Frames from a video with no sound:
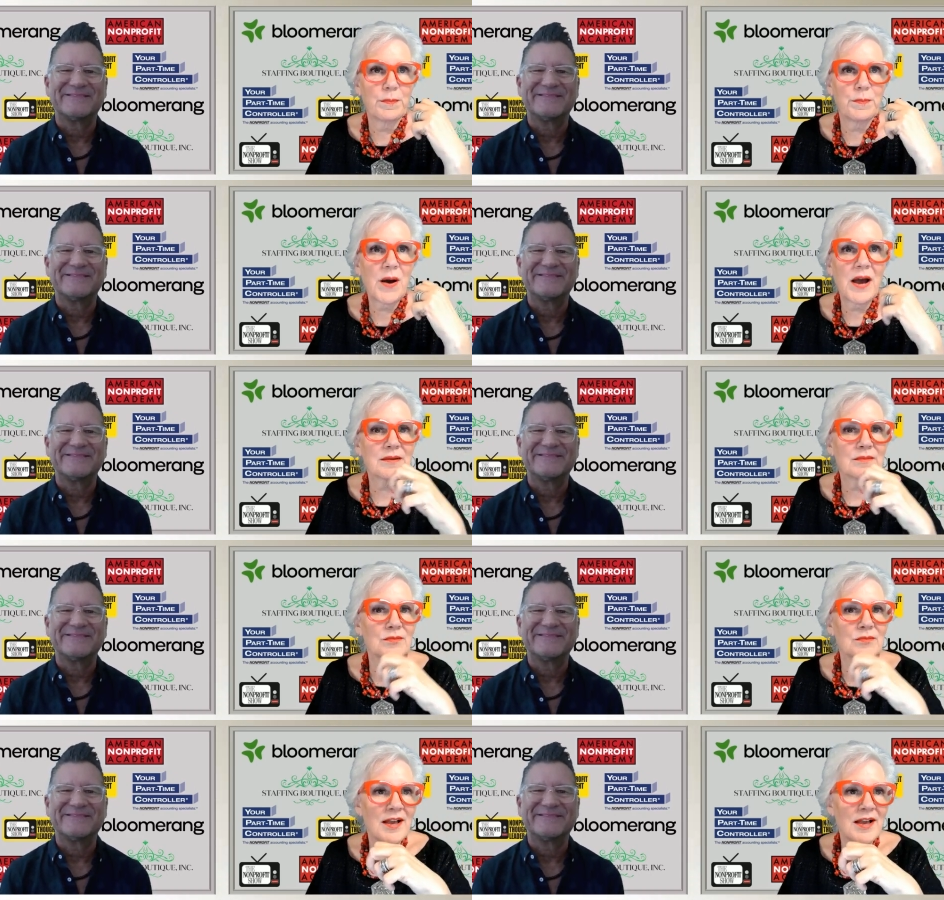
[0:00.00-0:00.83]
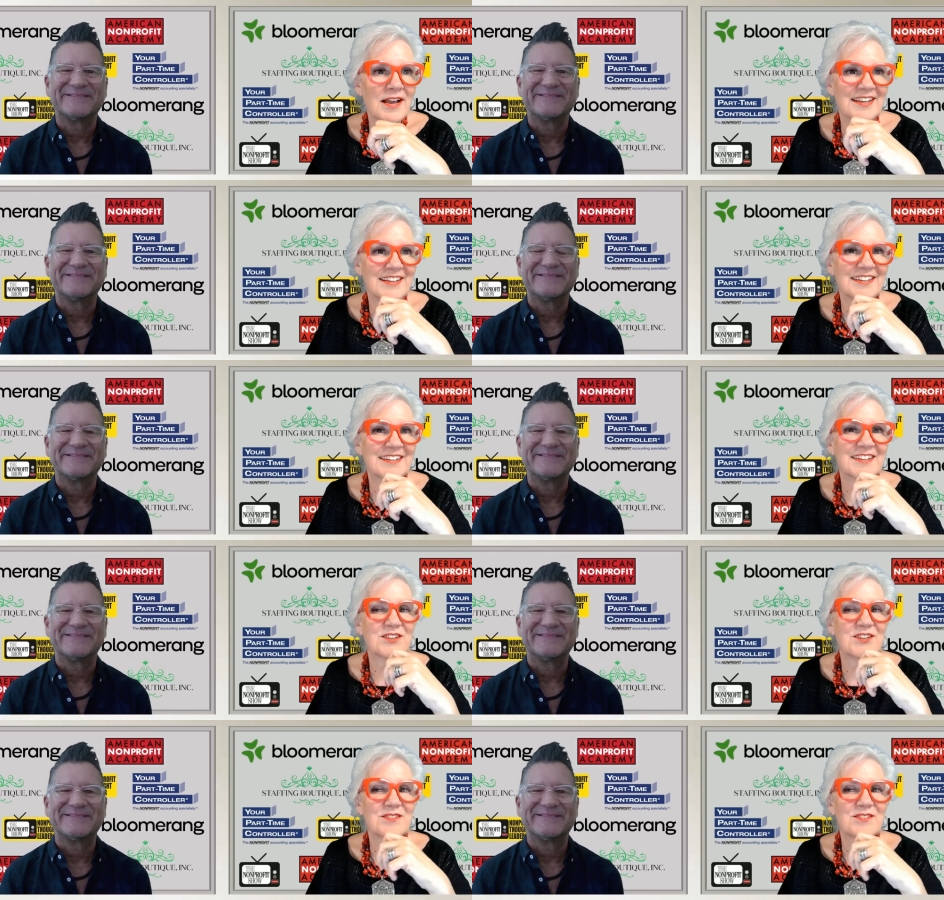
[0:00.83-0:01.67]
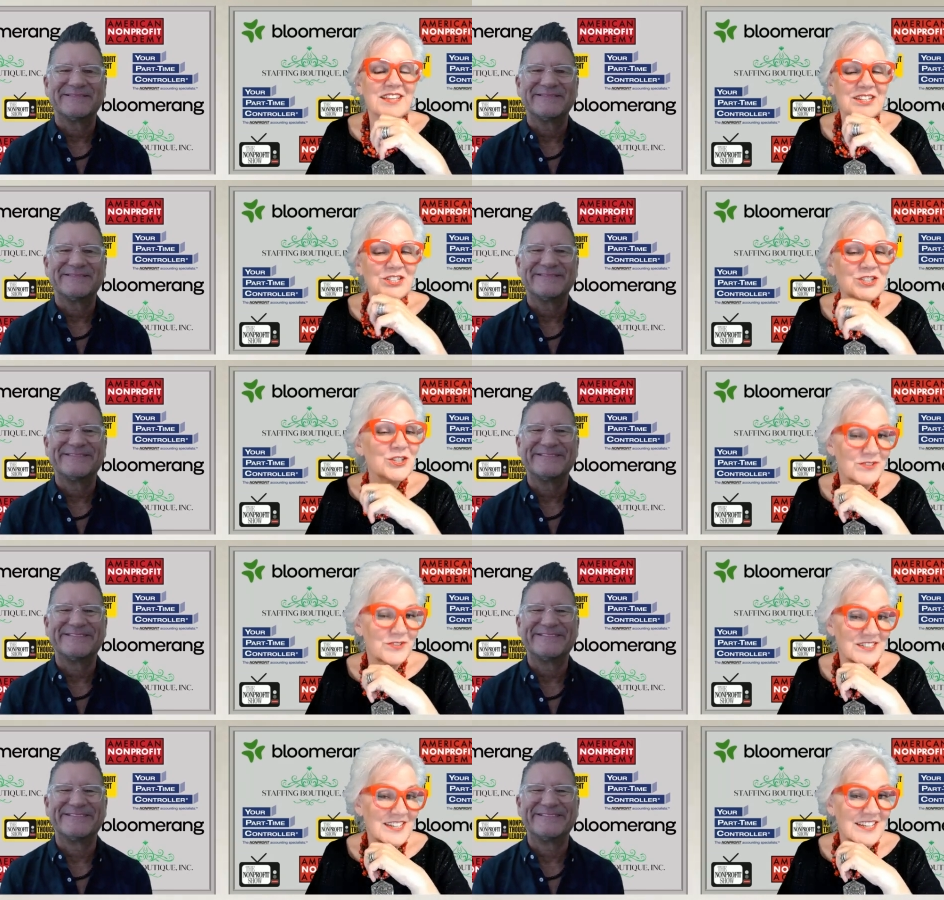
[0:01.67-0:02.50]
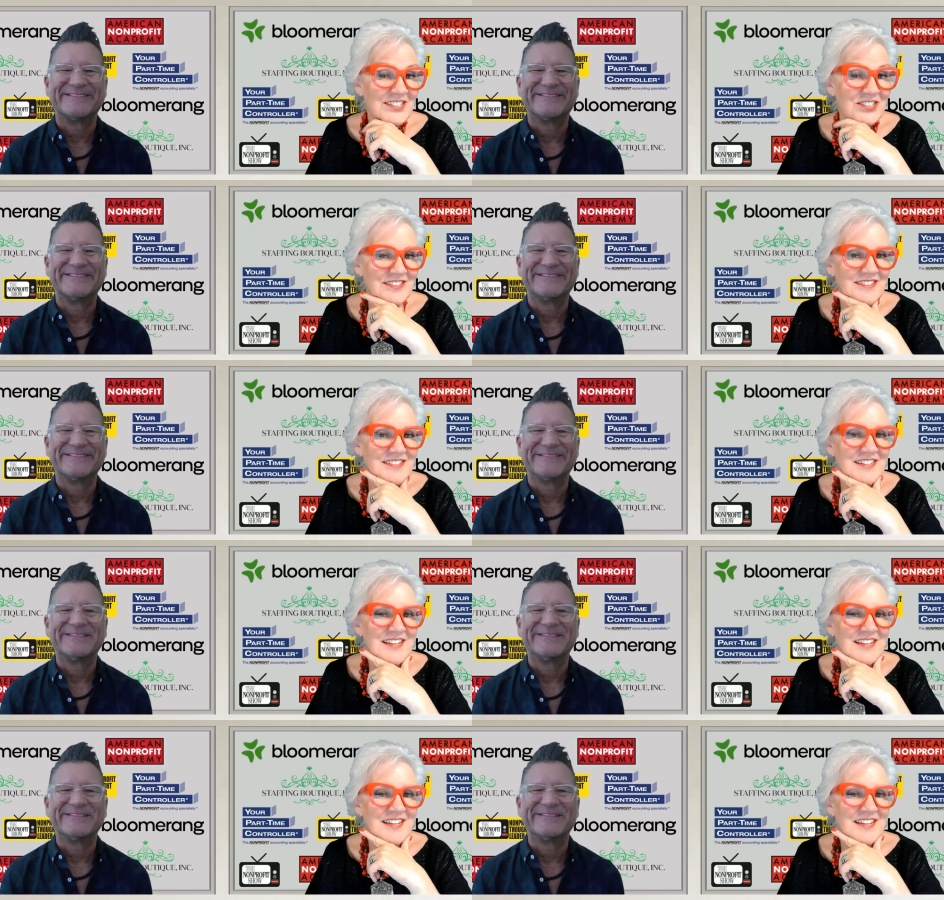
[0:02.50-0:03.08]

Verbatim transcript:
Speaker 1: bottom line, the issue of retention.